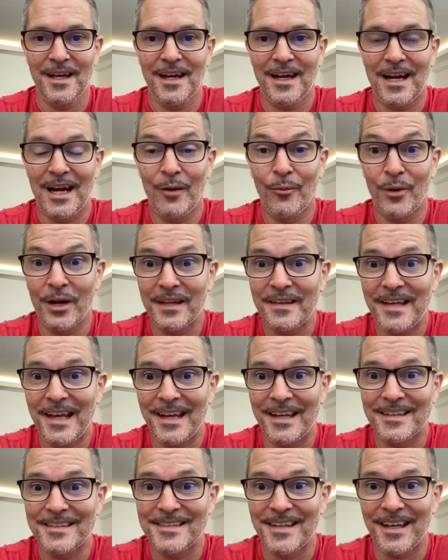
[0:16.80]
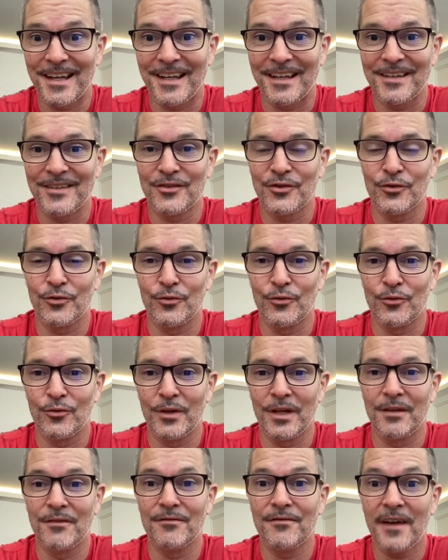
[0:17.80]
I want to take a second to
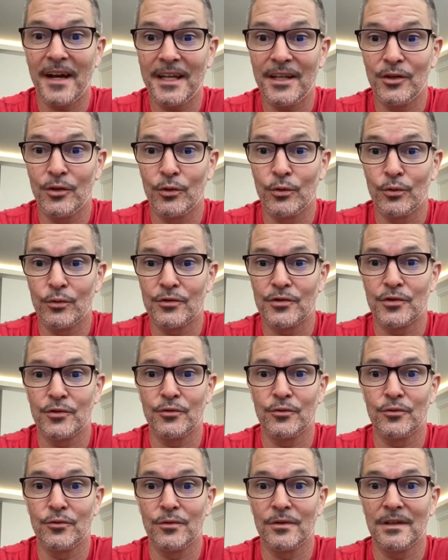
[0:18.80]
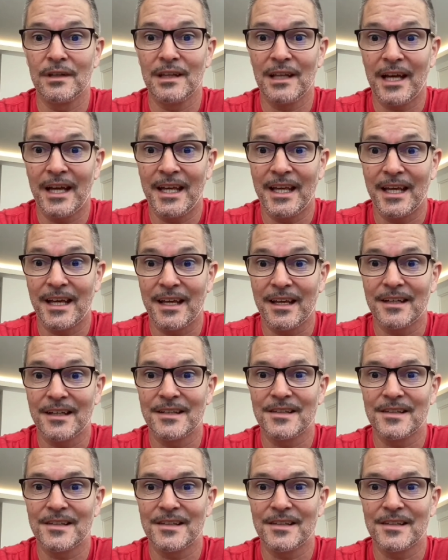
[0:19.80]
invite you to like,